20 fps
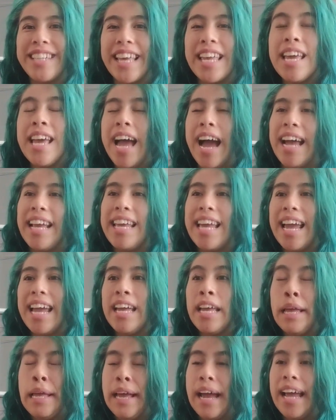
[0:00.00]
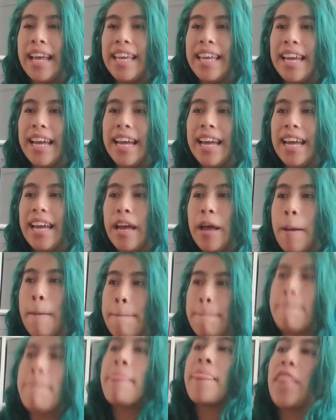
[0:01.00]
Like I can't
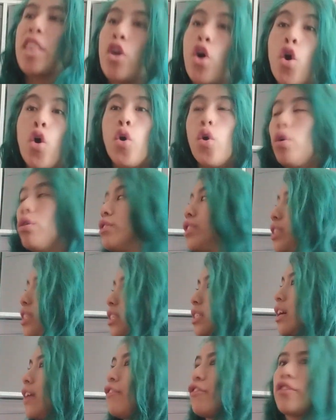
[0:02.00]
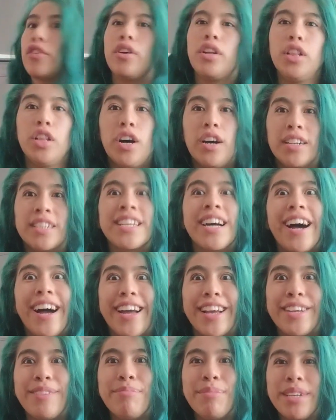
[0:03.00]
hold stuff for a long
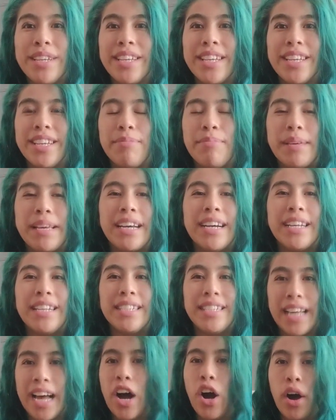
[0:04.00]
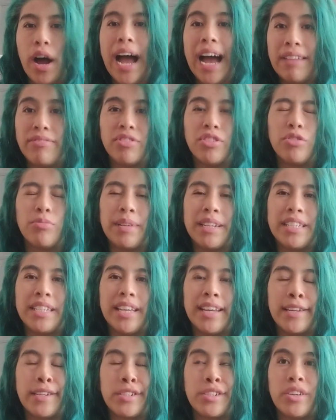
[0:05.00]
time because I'll have to do my
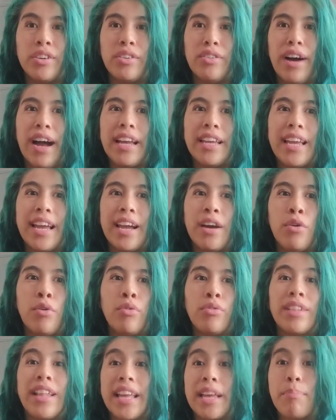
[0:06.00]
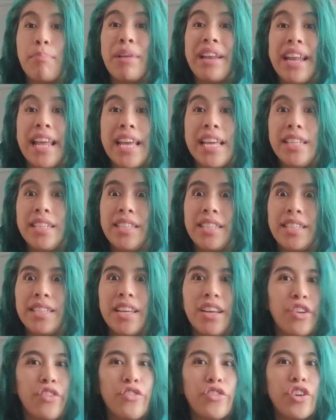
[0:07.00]
tics. So I can't hold like plates
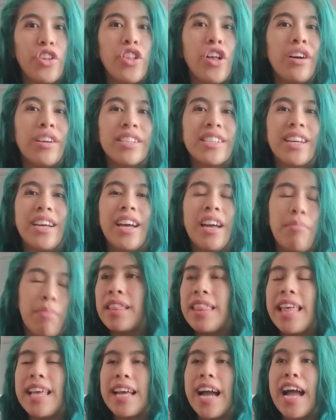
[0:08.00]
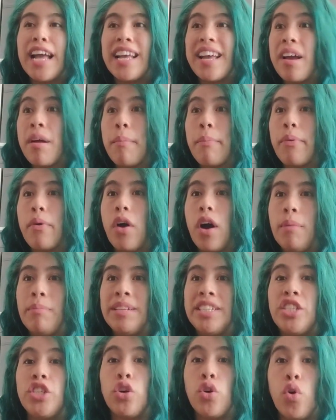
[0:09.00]
for a long time. Like I can't
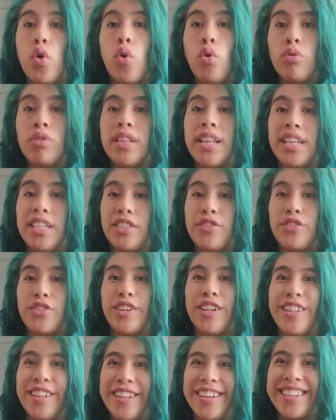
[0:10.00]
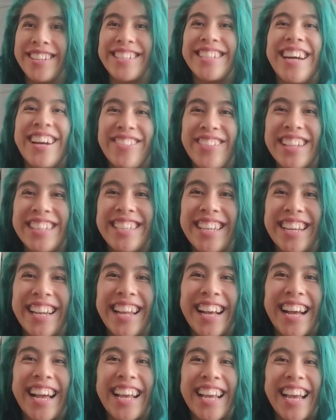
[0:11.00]
promise to hold things for a long time. Let's say
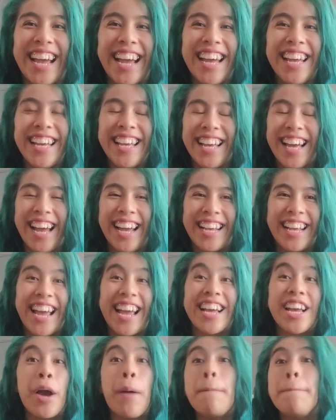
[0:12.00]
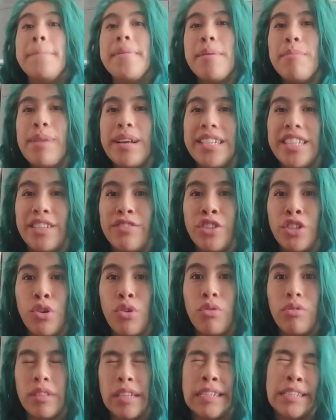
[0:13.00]
like I can't commit myself to
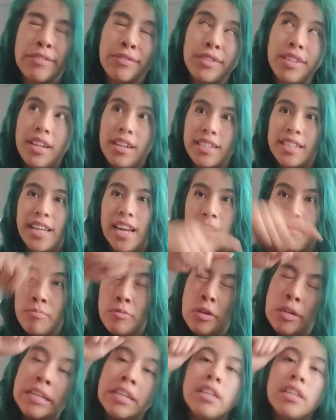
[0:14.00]
hold things for a long time